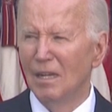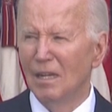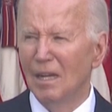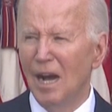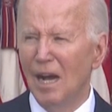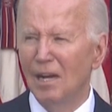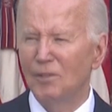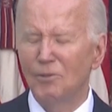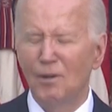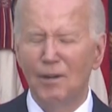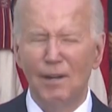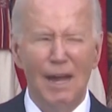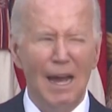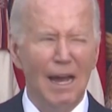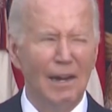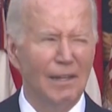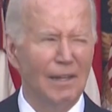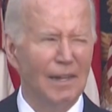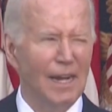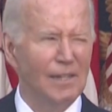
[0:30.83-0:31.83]
Contrary to
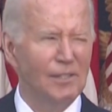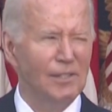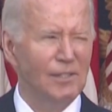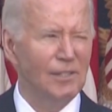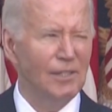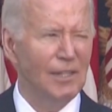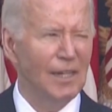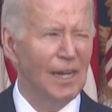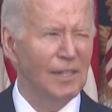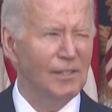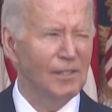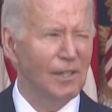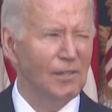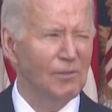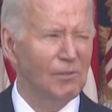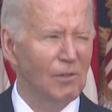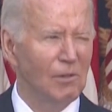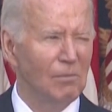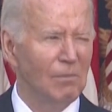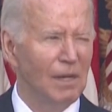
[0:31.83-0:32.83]
allegations against
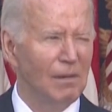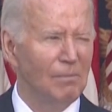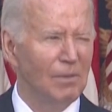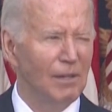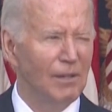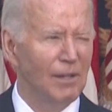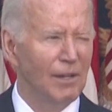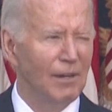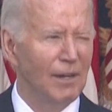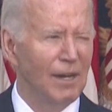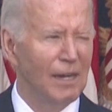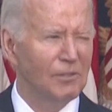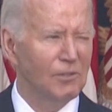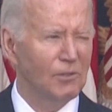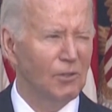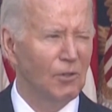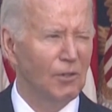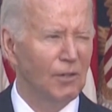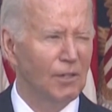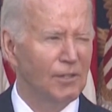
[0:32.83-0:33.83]
Israel made by the
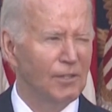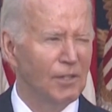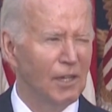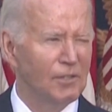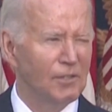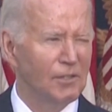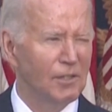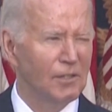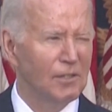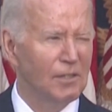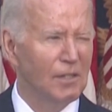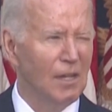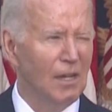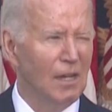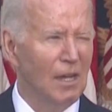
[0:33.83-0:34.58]
International Court of Justice,